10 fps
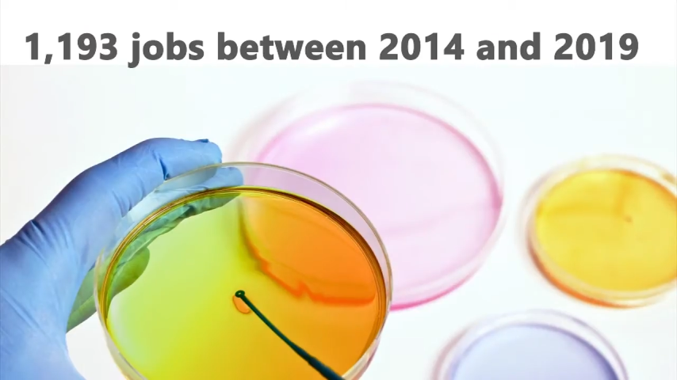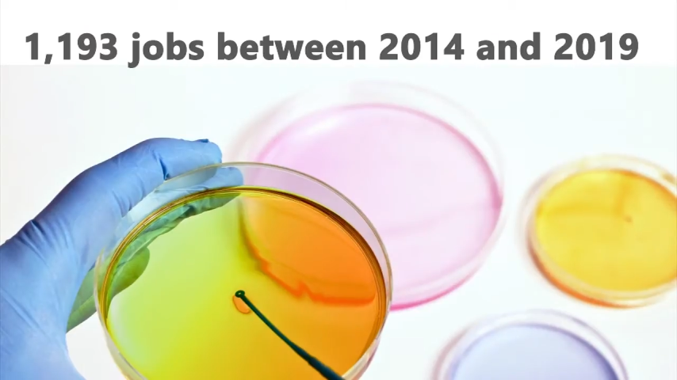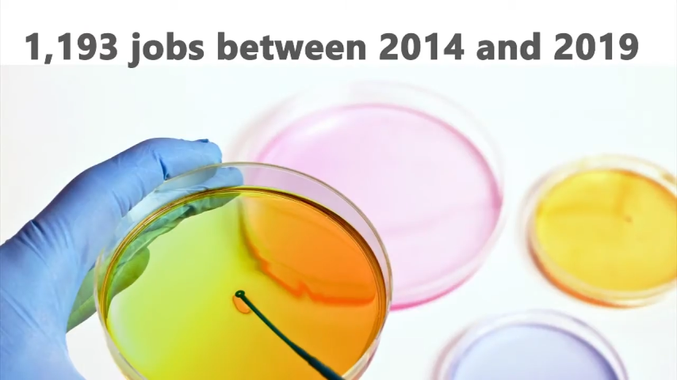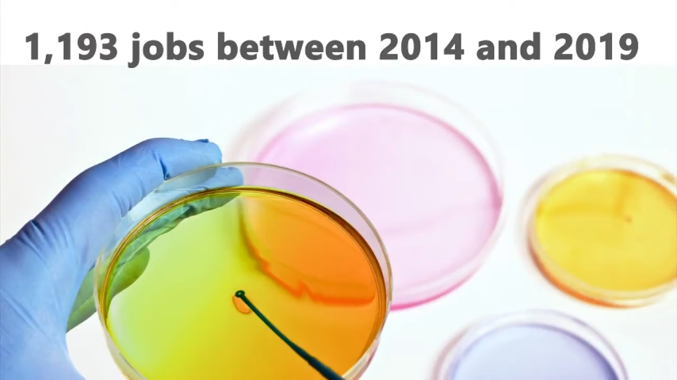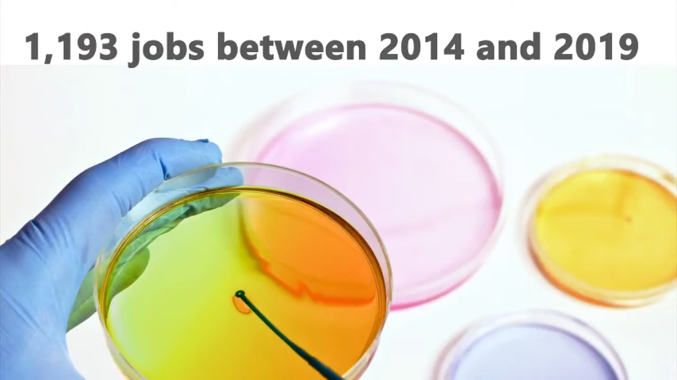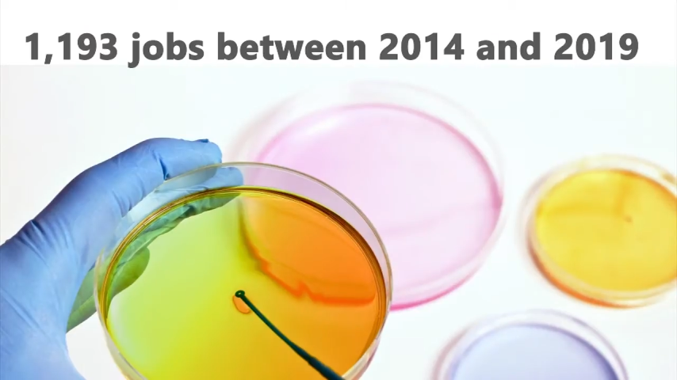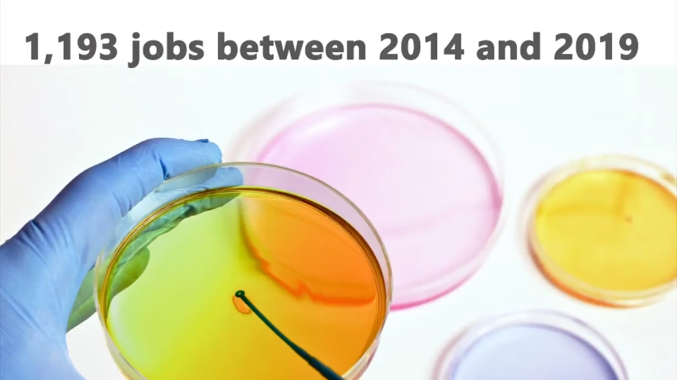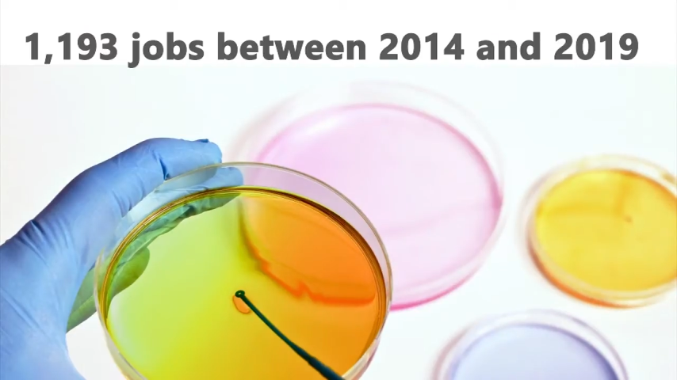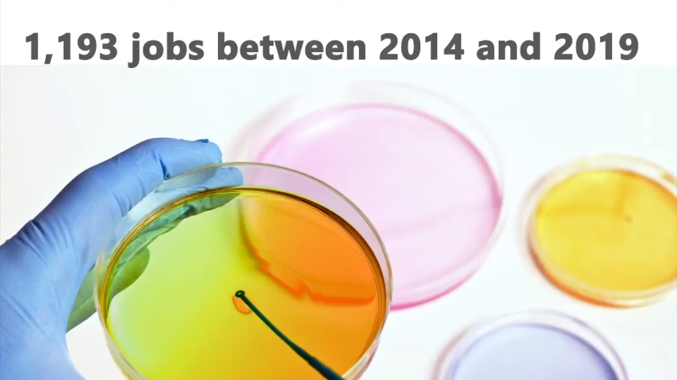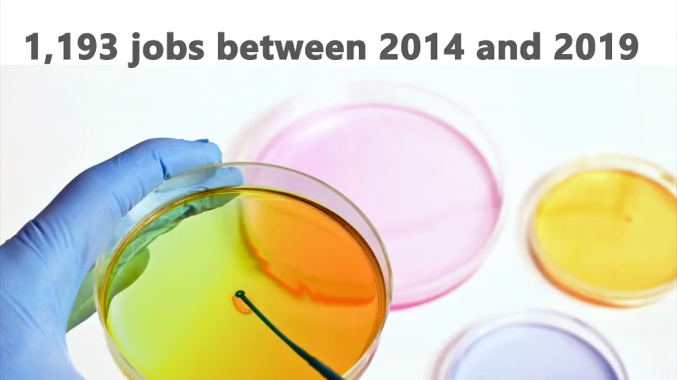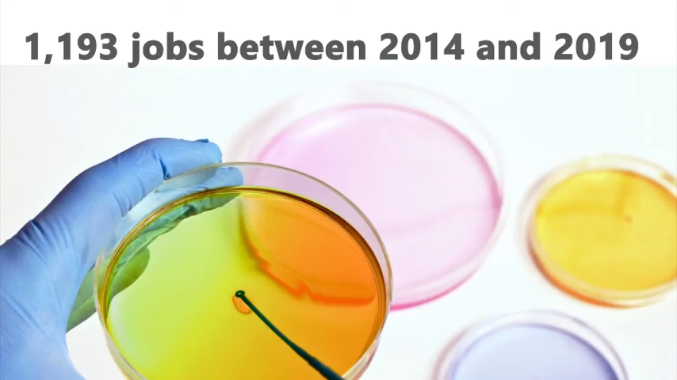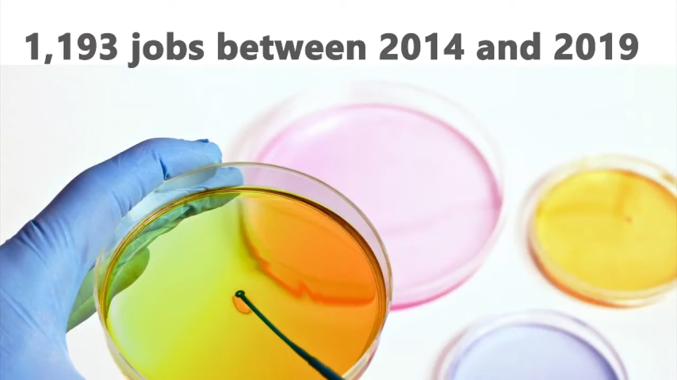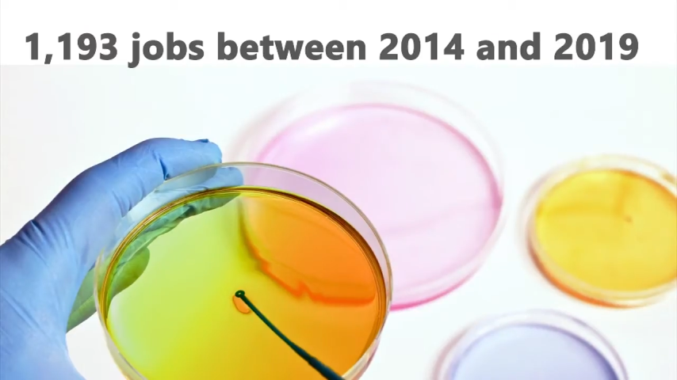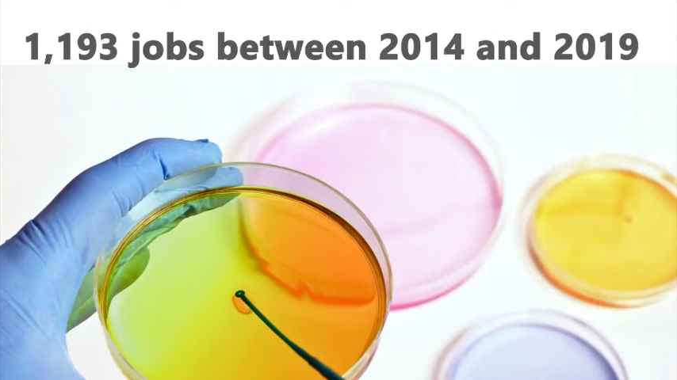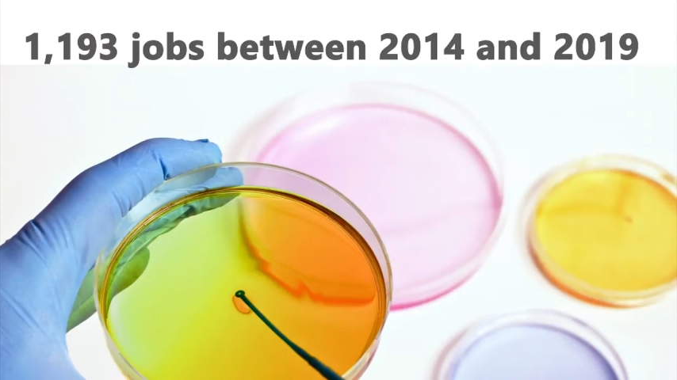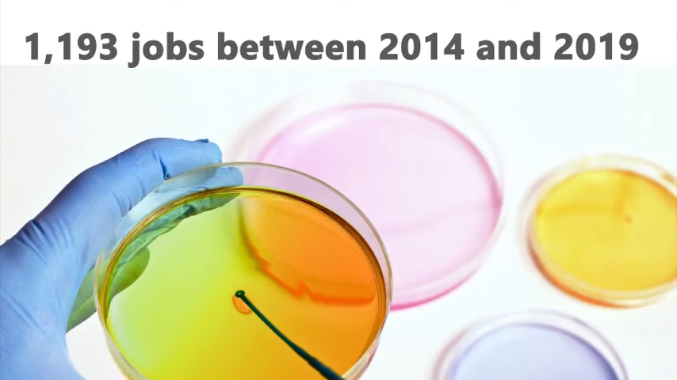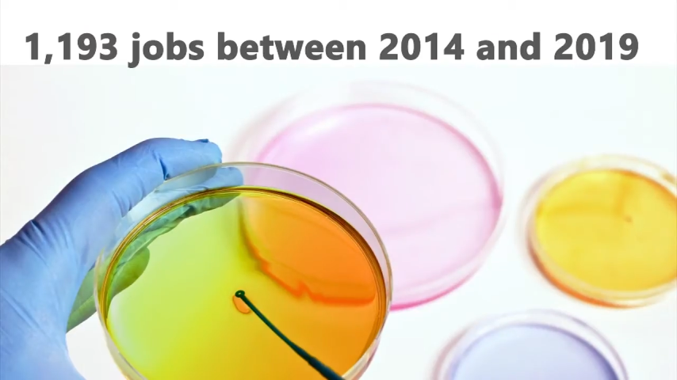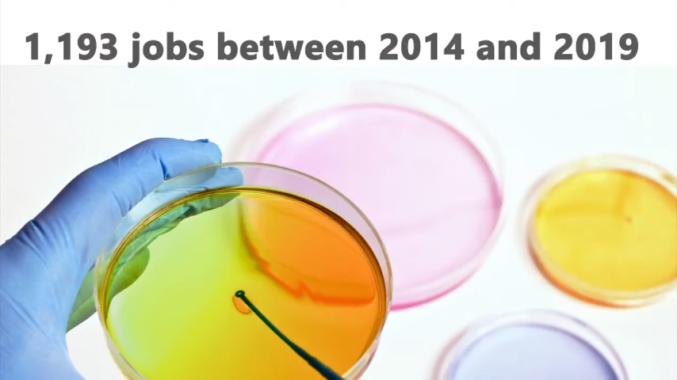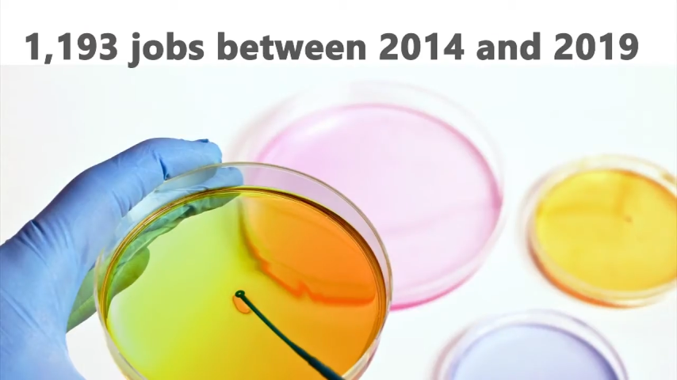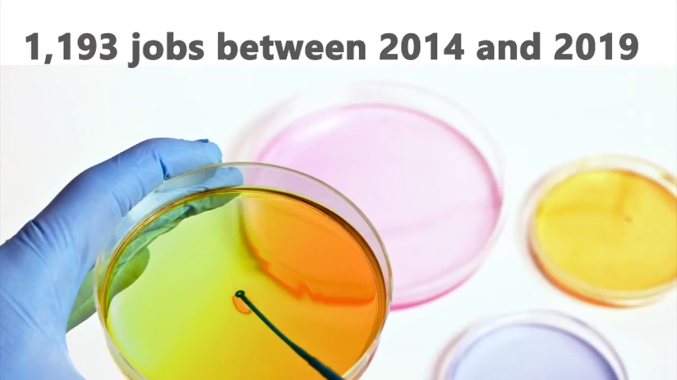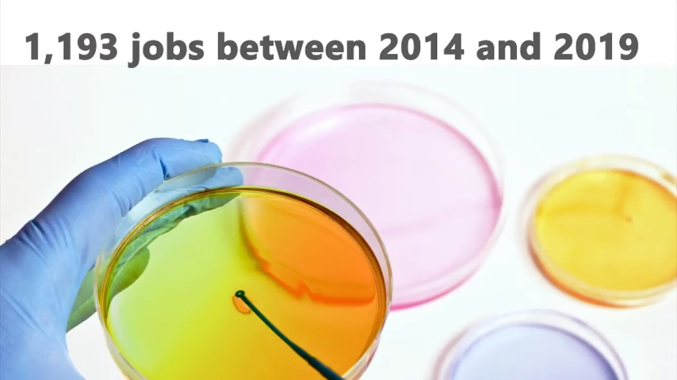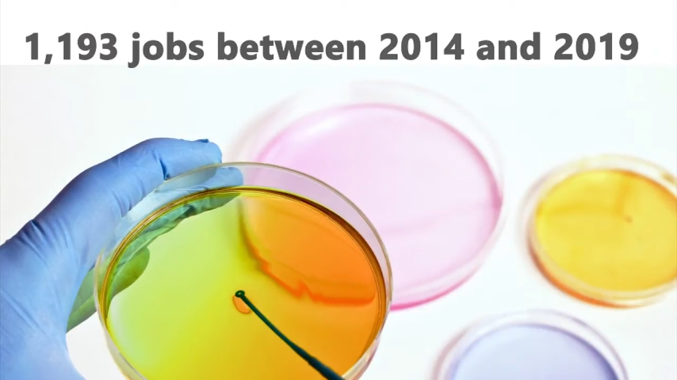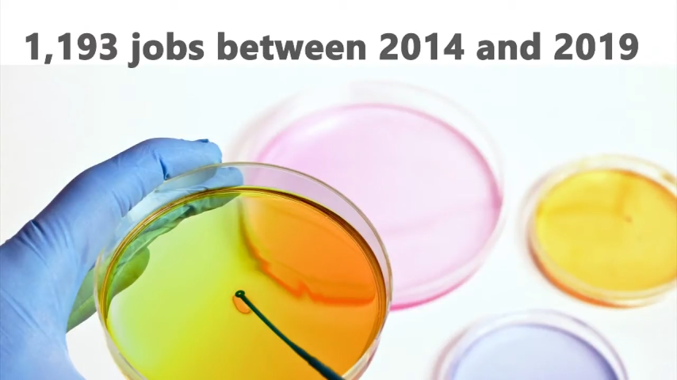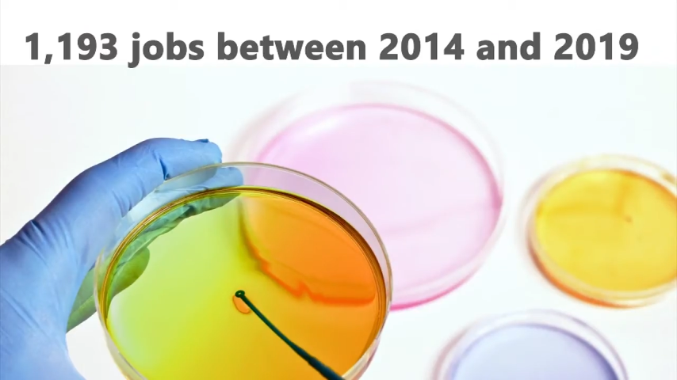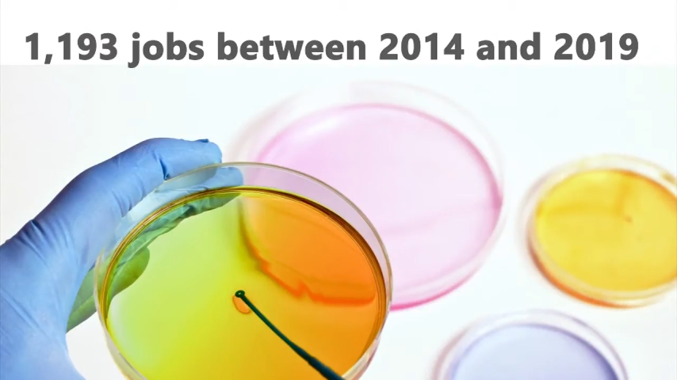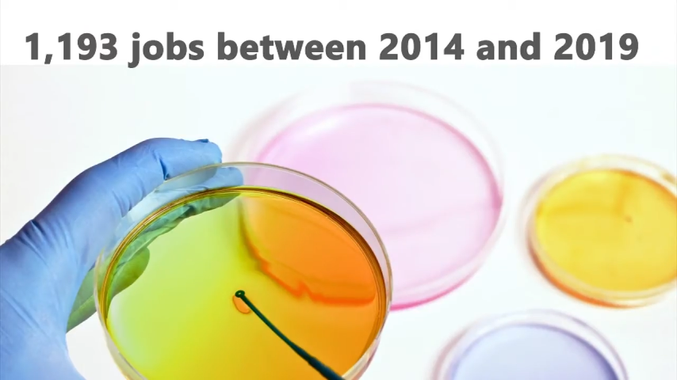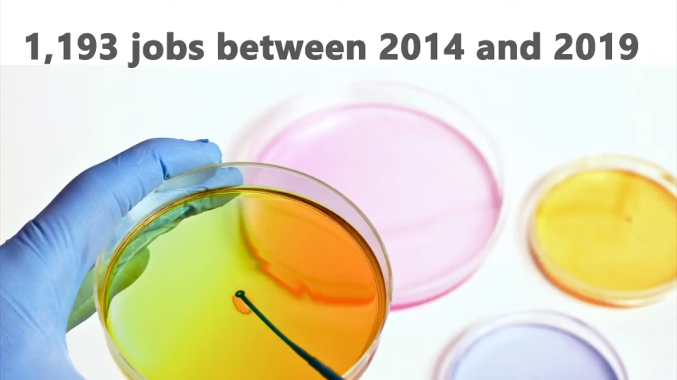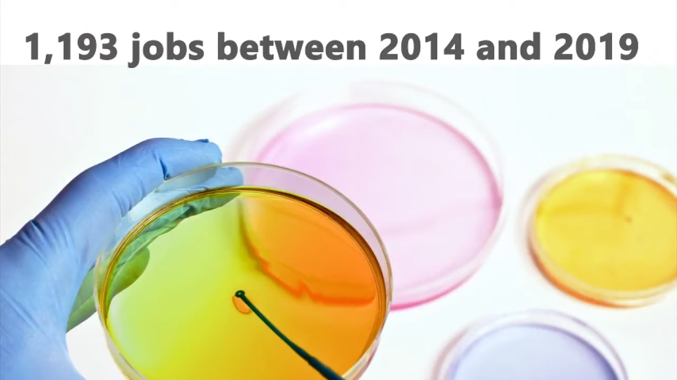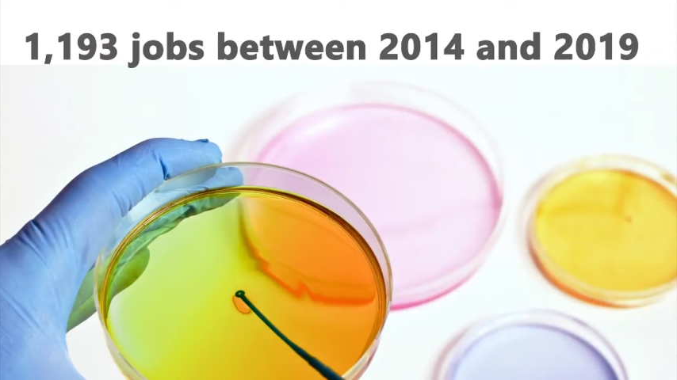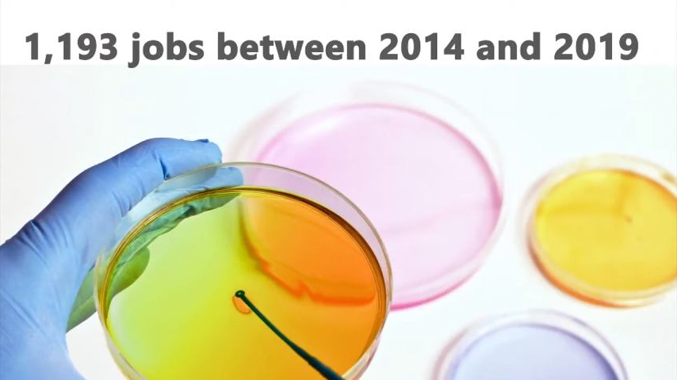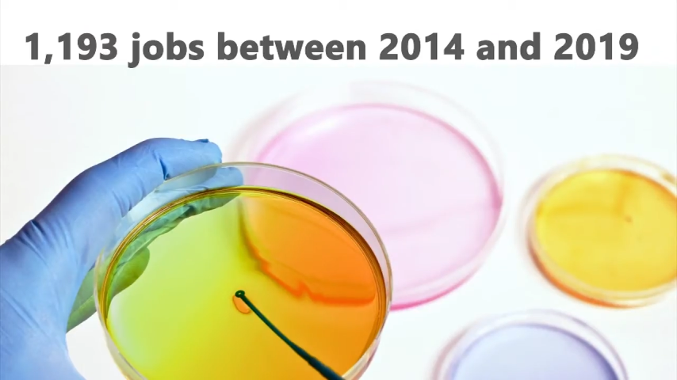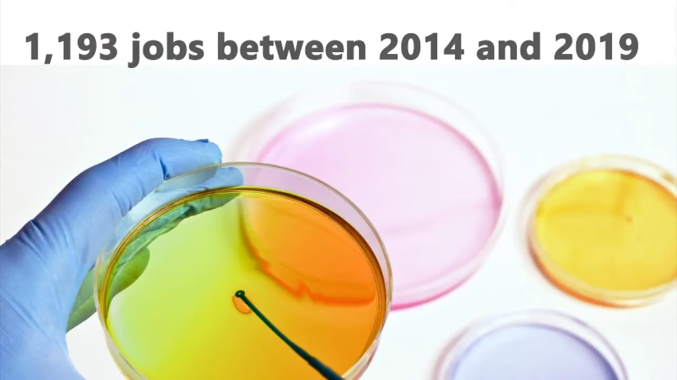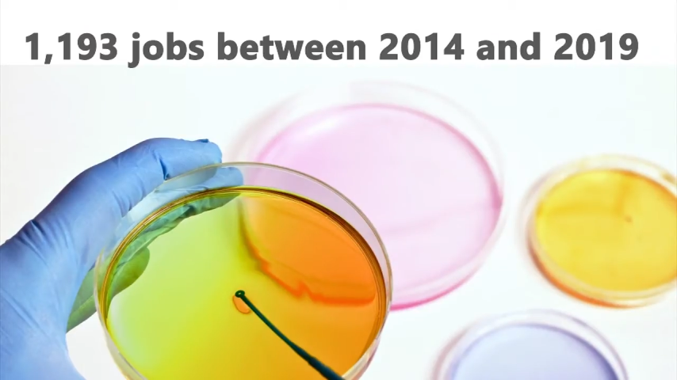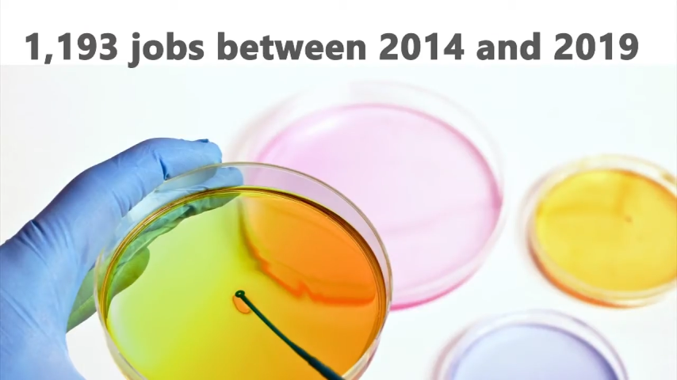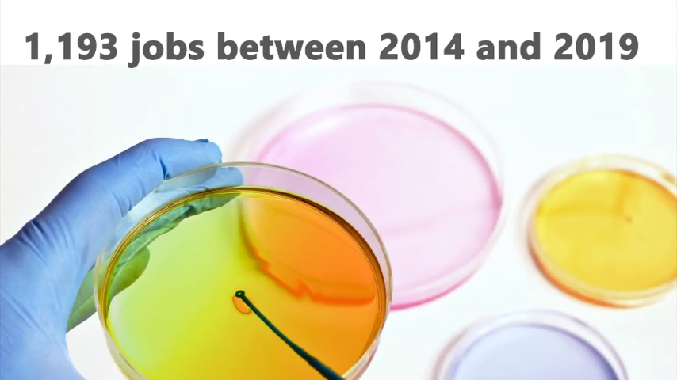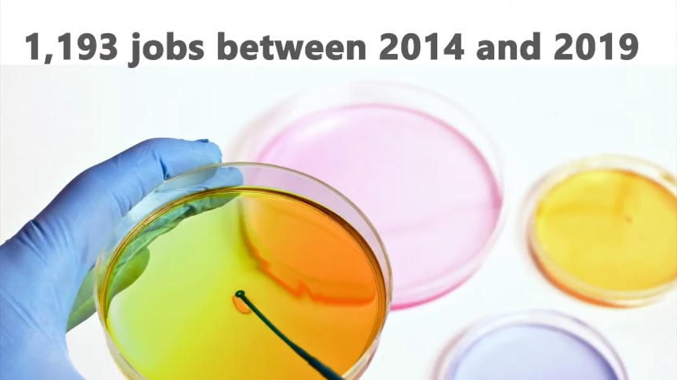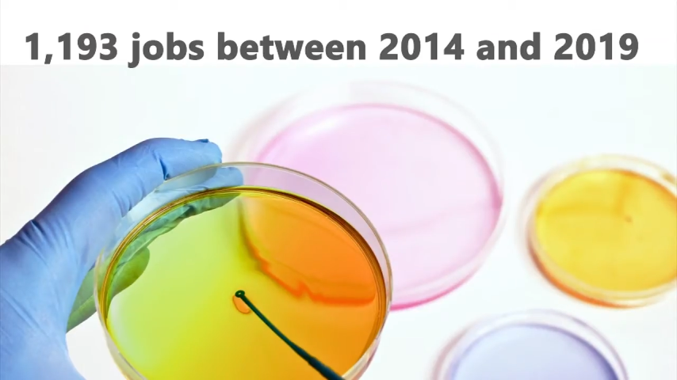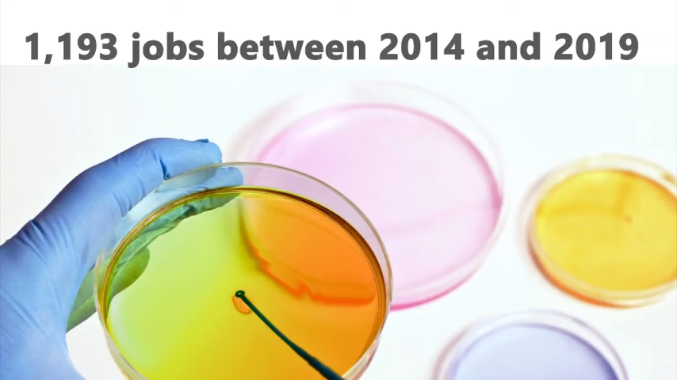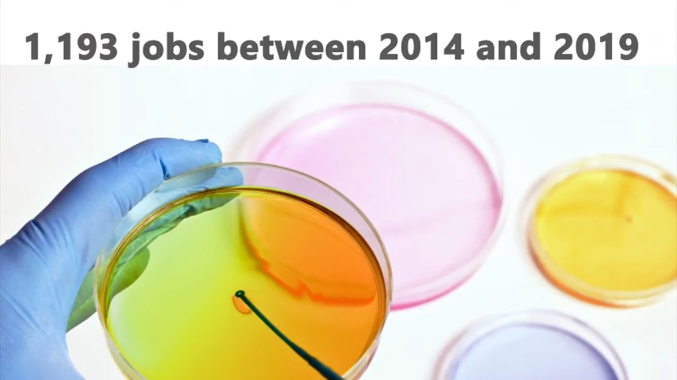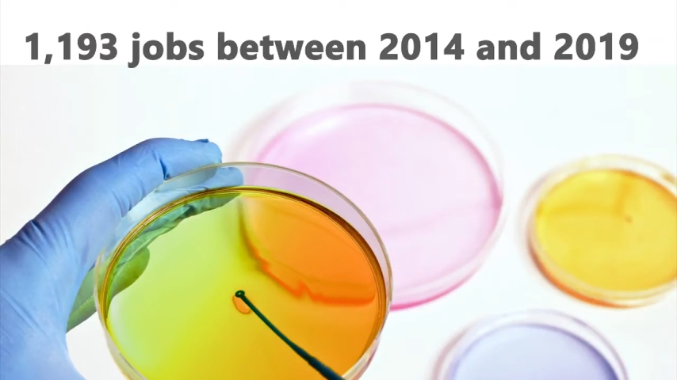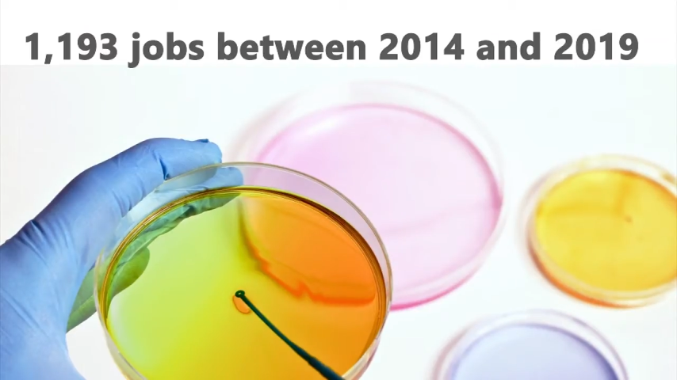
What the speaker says: (no speaker visible)